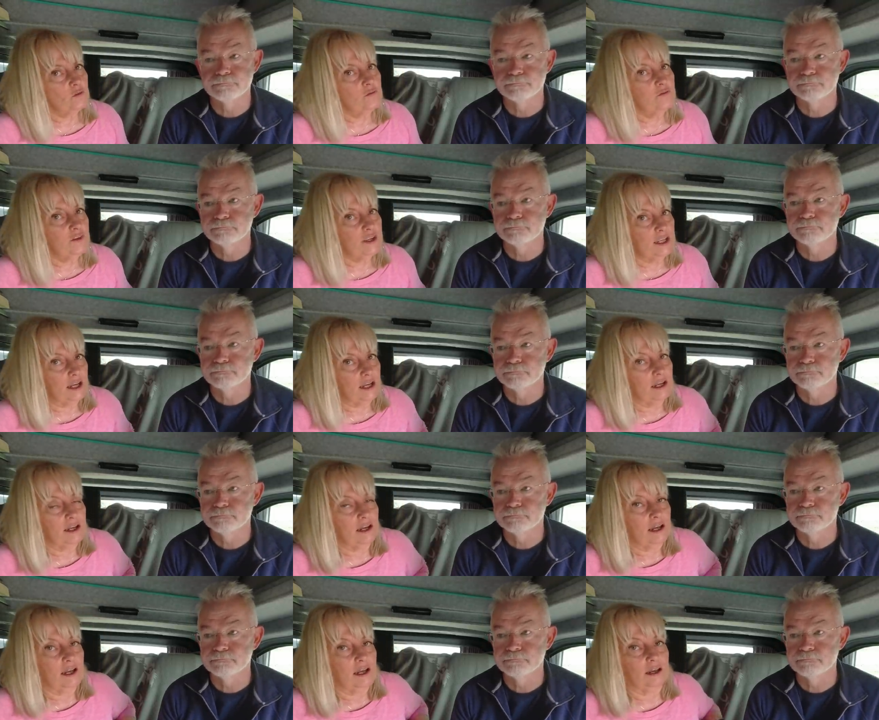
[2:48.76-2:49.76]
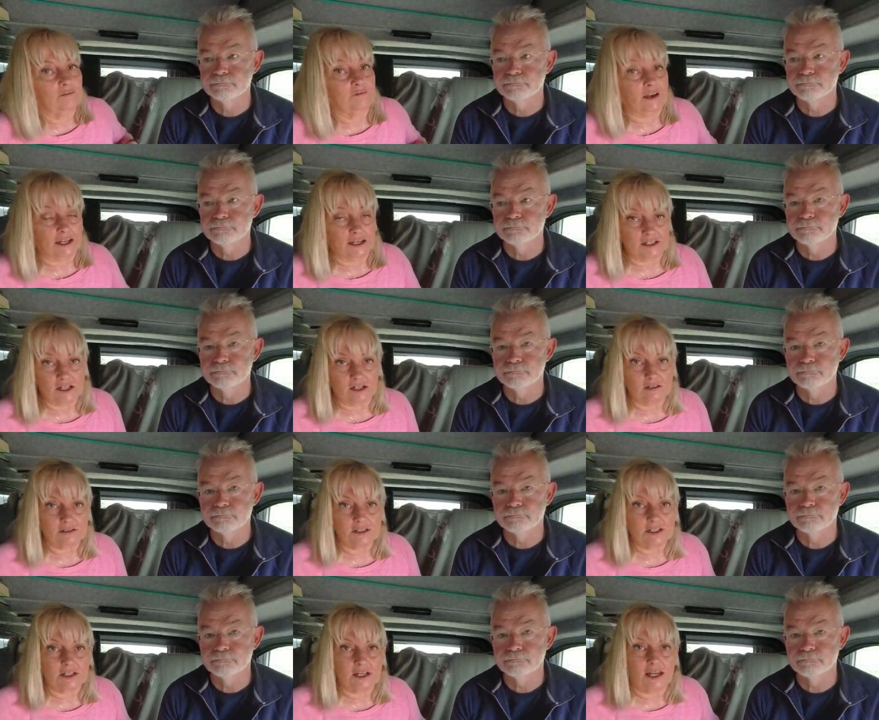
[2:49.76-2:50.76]
Speaker 1: go via a
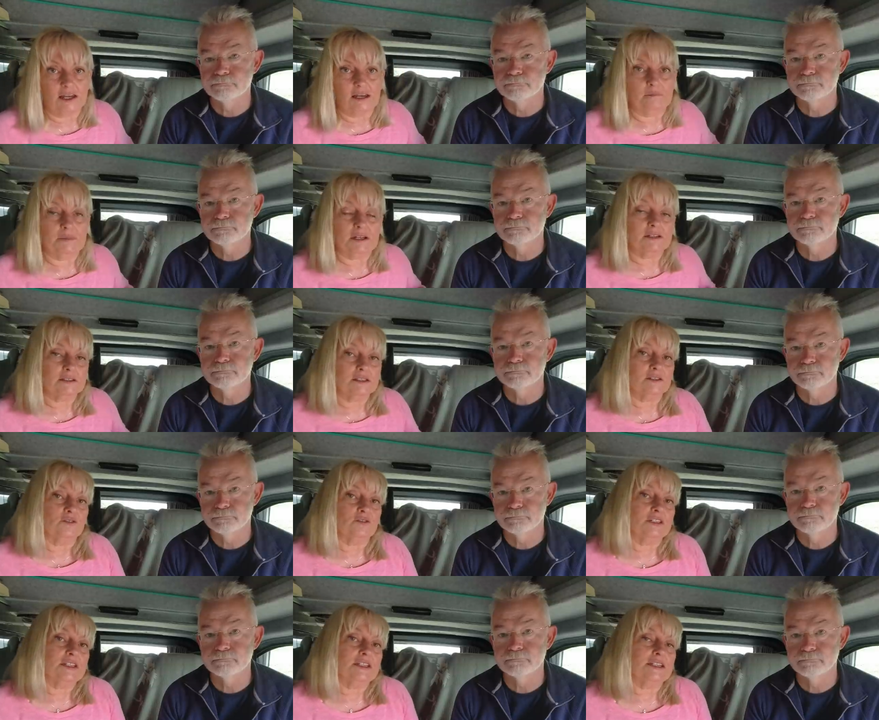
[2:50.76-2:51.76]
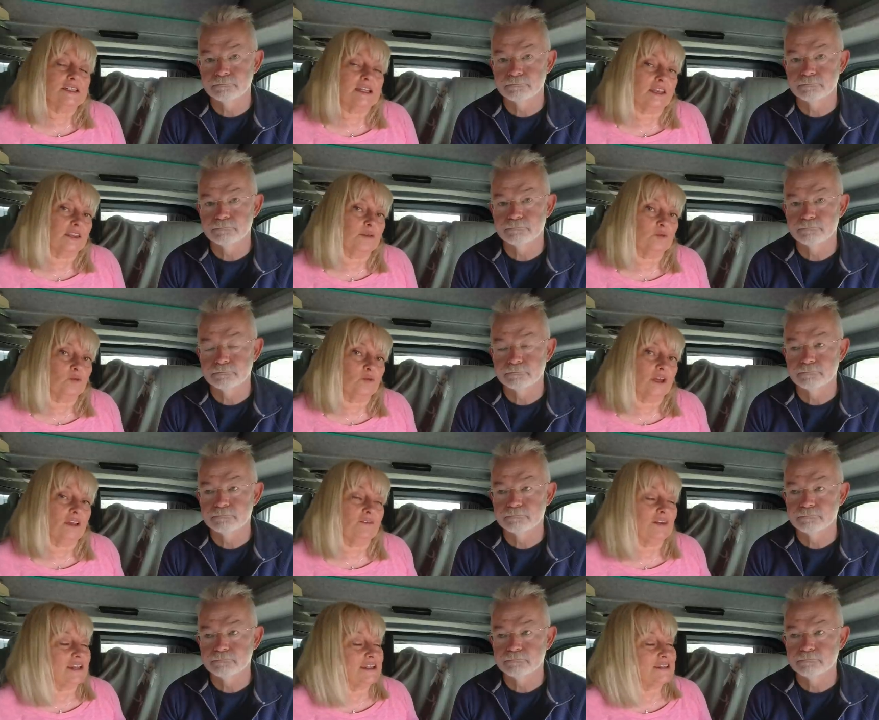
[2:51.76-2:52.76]
viaduct. And at Middleton on Tees, I think we're going to
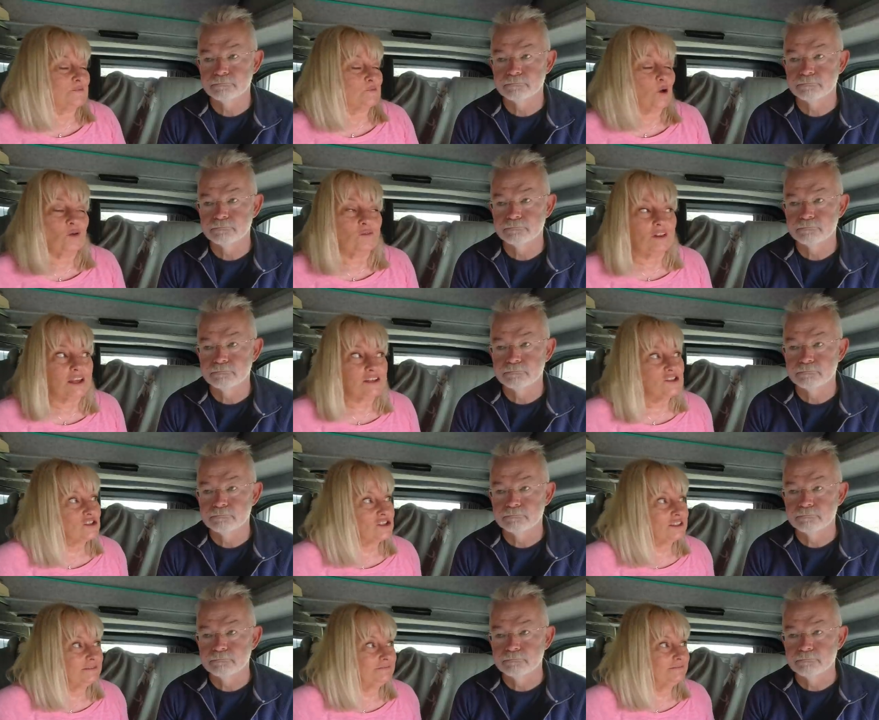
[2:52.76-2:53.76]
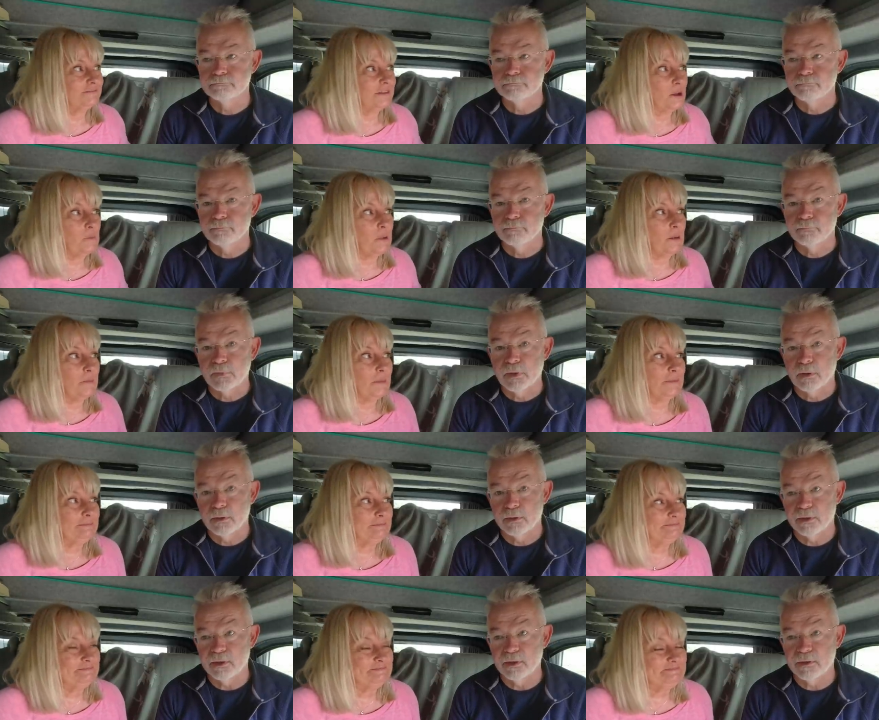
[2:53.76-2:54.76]
have a nice spot of lunch at a pub.
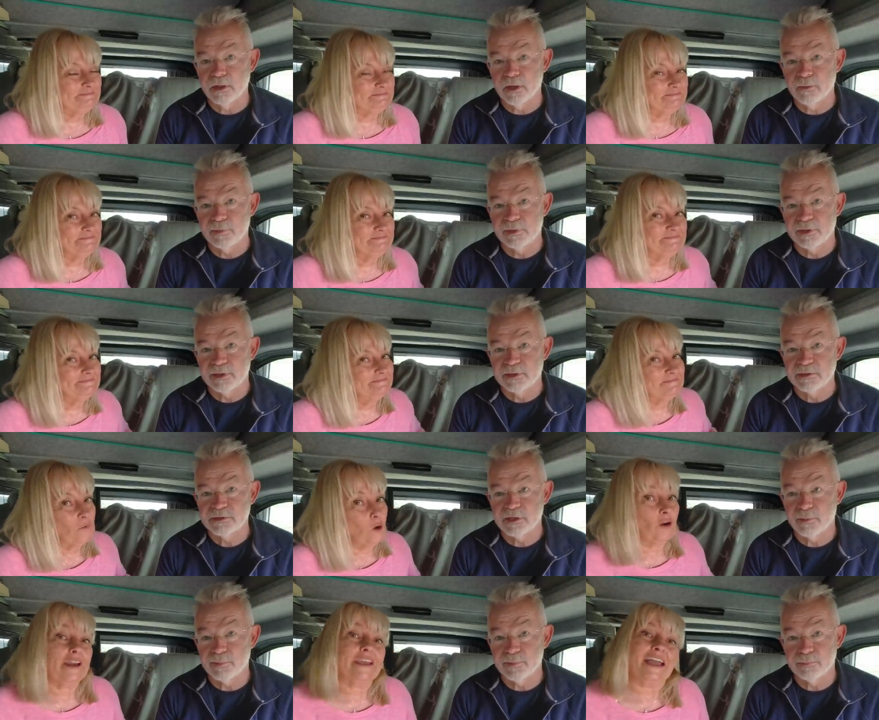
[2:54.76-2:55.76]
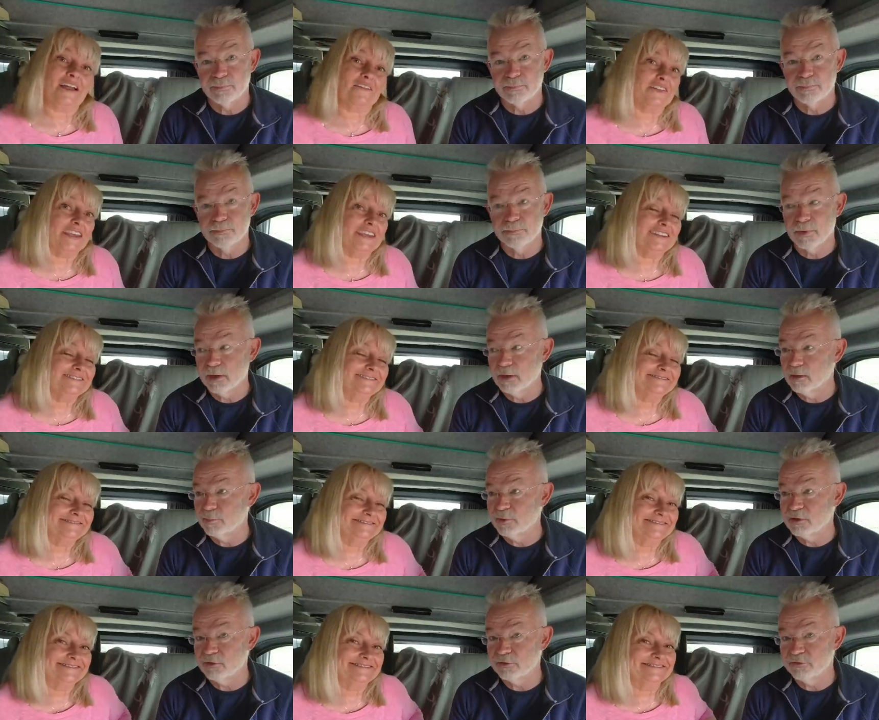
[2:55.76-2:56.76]
Speaker 2: Yeah, that'll be nice. Or it'll, a cafe. And it'll
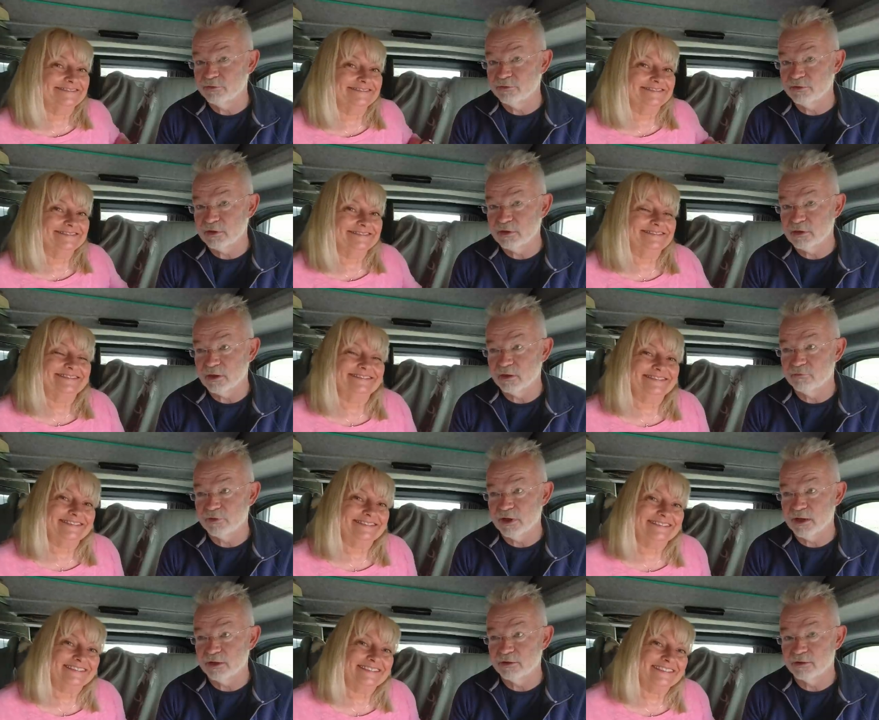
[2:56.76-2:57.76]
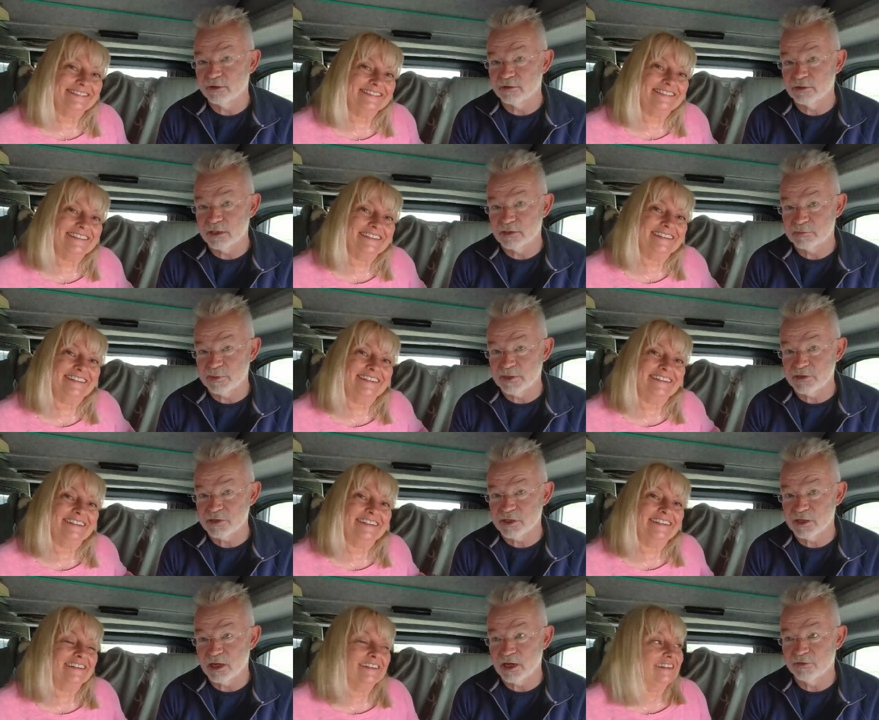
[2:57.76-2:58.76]
be good to see a viaduct,
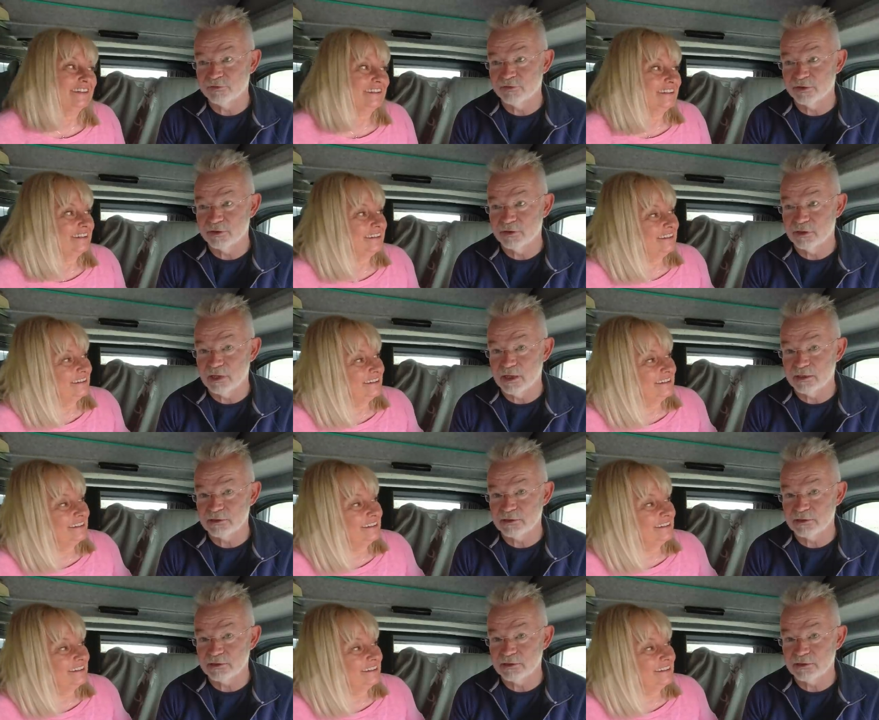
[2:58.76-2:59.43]
especially after the